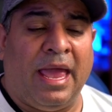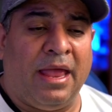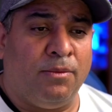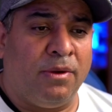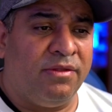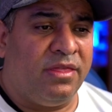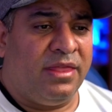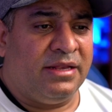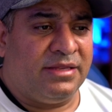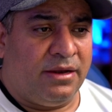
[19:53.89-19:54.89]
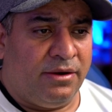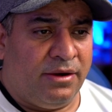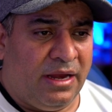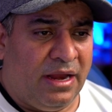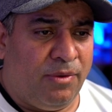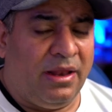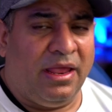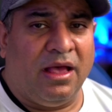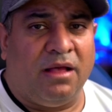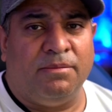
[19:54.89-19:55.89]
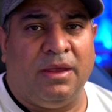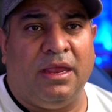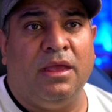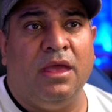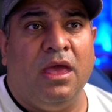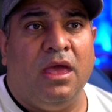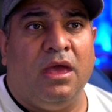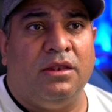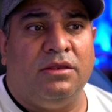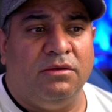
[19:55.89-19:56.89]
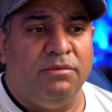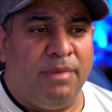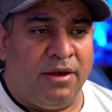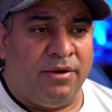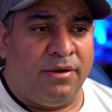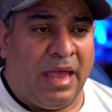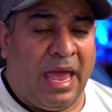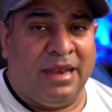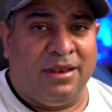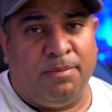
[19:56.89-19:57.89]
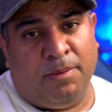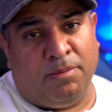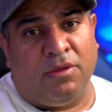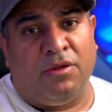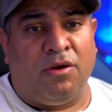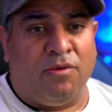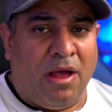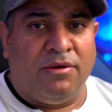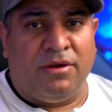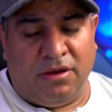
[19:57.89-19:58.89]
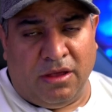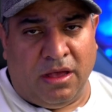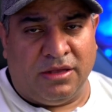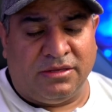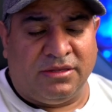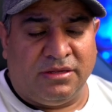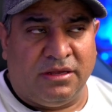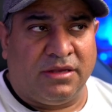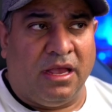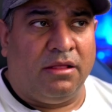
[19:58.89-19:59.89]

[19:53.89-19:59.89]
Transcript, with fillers: And one of the things that Ernie really helped me do better, and the people around the Scale